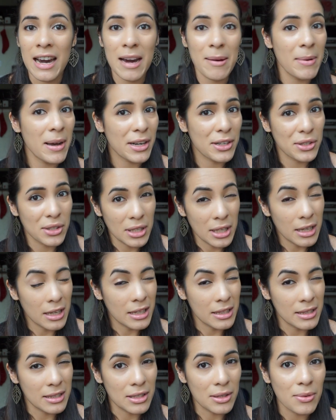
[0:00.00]
I'm actually
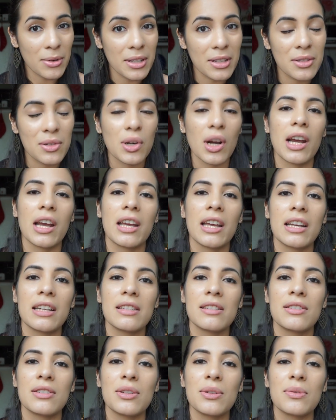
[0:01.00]
considering trying
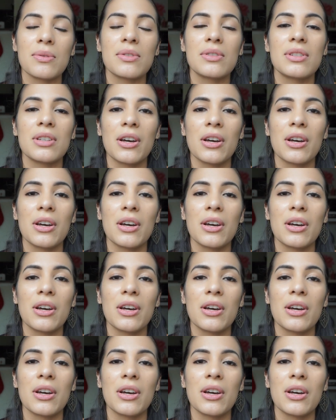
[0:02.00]
it soon.